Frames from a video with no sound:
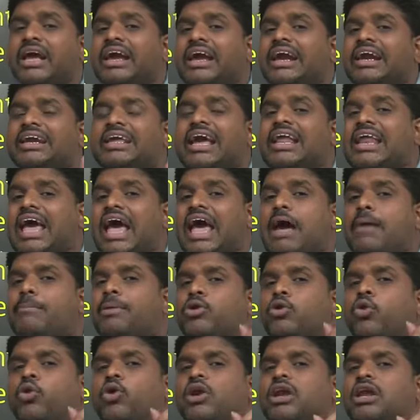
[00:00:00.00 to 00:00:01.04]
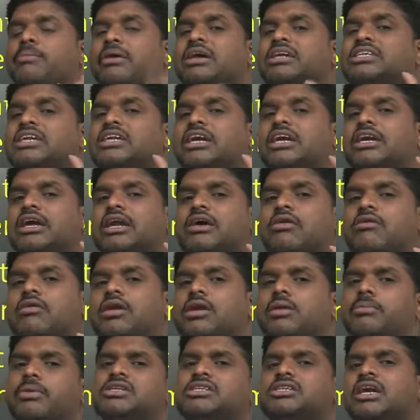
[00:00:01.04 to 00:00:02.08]
it can happen only by central
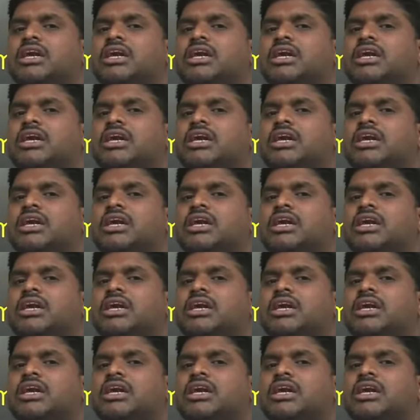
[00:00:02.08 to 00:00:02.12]
government.